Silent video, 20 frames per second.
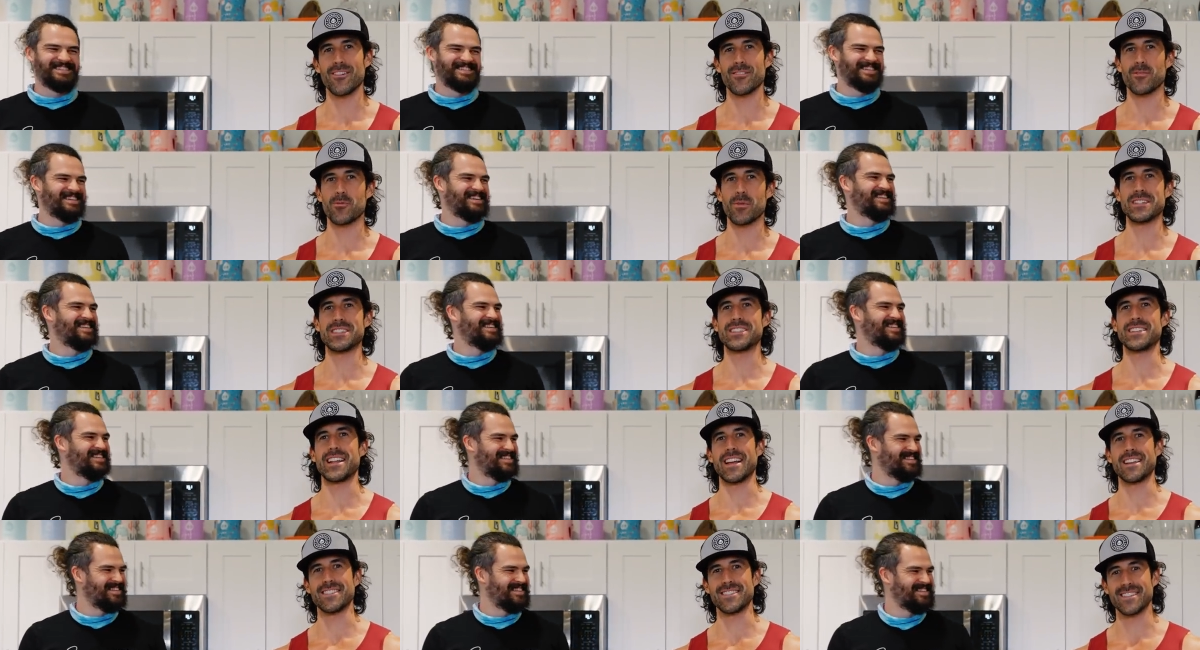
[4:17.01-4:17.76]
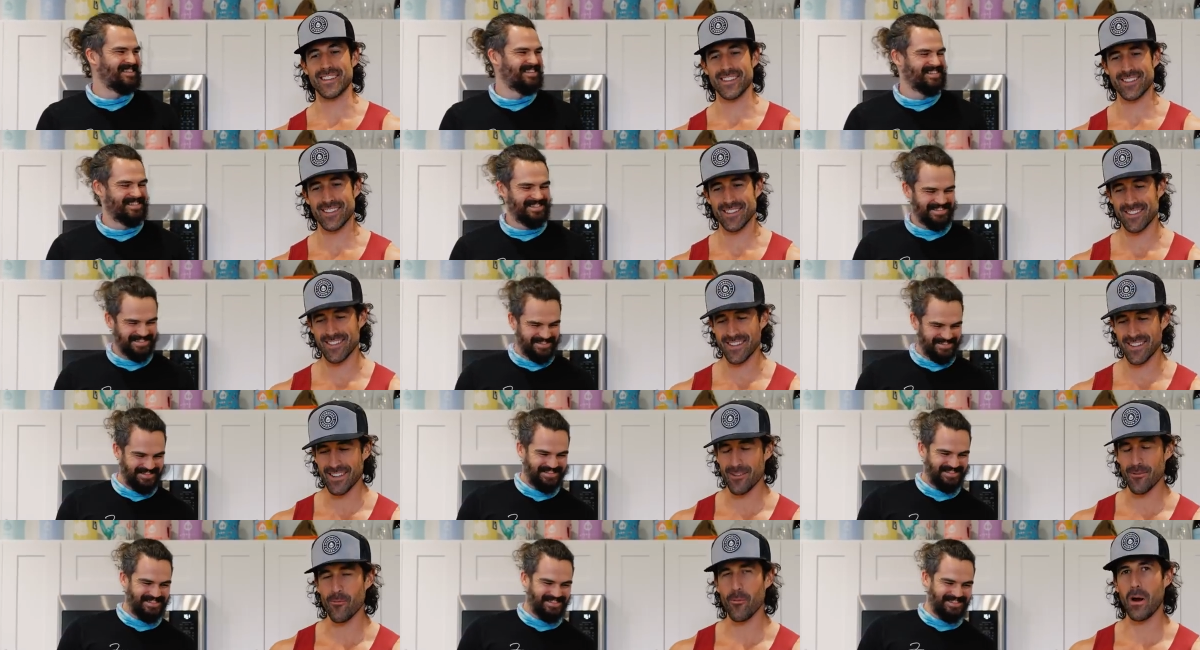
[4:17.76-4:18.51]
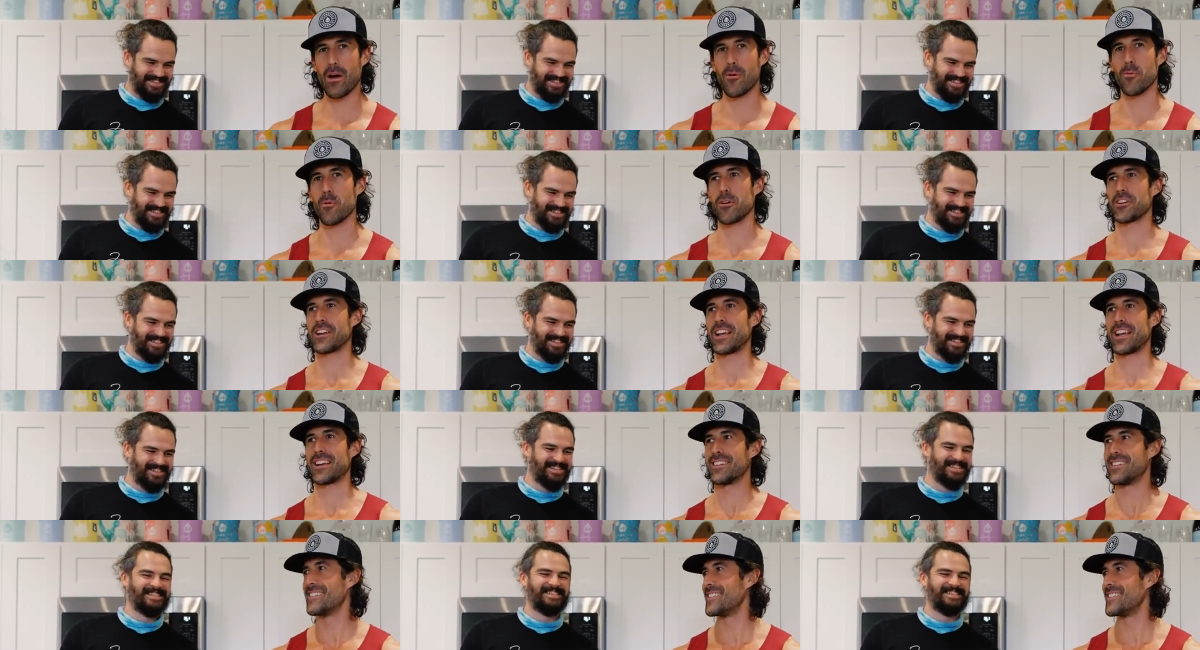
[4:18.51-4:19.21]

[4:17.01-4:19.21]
Speaker 1: on Wednesdays while working.